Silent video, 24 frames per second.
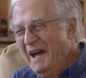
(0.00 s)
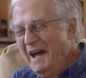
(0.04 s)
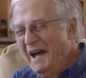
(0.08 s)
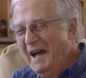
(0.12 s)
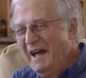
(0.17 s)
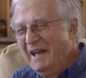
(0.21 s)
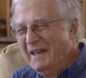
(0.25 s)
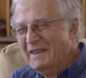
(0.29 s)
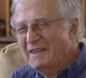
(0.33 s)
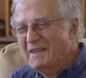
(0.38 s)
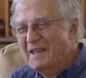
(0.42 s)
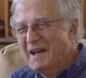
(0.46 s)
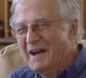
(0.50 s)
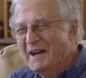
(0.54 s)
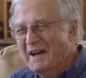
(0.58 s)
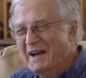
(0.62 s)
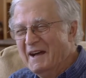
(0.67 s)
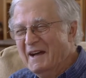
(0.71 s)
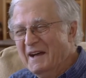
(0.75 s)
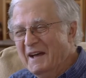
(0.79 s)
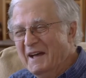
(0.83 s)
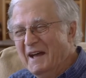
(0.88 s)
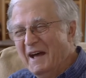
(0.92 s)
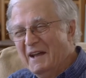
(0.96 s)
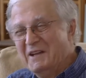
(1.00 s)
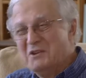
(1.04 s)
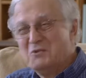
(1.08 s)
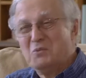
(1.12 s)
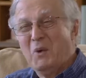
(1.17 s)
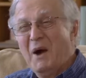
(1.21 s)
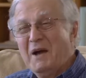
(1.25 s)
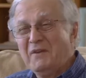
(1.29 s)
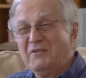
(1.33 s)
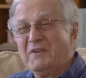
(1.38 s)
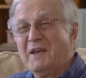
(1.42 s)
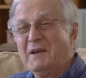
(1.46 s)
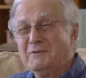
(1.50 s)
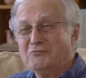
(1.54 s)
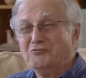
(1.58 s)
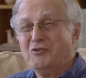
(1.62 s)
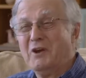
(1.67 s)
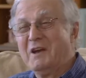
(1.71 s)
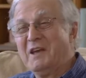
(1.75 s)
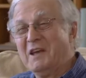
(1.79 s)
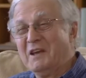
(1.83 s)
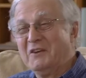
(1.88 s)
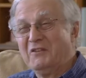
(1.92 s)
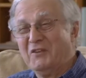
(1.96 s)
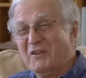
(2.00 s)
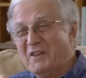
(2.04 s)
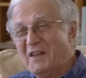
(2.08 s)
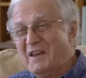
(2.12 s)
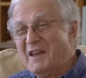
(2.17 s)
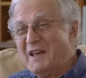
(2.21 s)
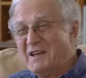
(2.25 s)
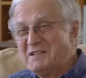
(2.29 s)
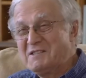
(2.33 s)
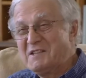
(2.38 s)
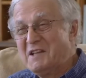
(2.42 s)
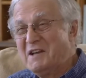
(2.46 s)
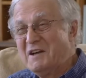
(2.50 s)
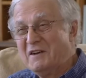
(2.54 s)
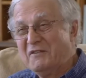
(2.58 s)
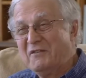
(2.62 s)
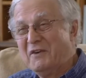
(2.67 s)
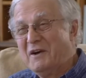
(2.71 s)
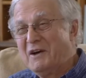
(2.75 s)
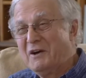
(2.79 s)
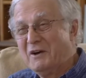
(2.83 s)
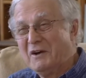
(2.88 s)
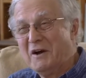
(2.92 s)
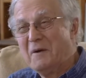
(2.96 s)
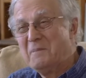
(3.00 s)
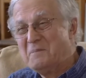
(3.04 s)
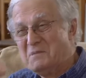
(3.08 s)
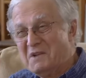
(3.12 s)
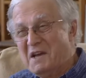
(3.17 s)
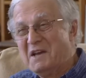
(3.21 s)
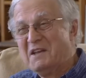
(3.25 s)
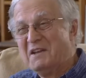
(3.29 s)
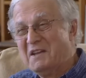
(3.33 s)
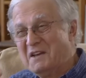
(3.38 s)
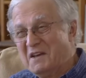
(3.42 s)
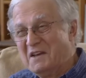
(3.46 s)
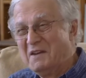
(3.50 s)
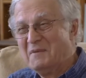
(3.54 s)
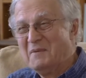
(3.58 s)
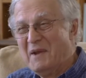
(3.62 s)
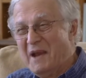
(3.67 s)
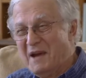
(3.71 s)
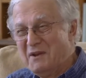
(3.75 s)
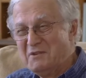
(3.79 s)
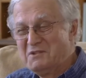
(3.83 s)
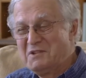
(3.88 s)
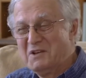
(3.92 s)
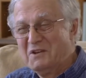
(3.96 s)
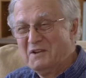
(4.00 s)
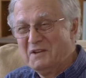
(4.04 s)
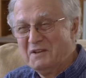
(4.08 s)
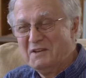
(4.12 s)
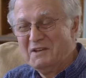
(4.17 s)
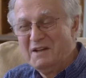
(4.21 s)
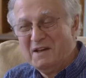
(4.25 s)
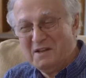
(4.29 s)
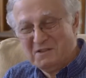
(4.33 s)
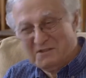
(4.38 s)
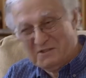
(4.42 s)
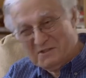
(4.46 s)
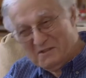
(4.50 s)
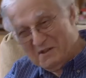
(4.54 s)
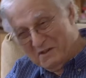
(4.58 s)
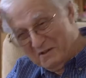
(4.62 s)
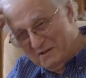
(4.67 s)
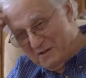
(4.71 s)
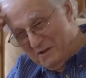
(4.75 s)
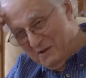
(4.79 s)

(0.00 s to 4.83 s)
And, uh, and his wife kept ringing for the next half hour, updating him, and I was going nuts, not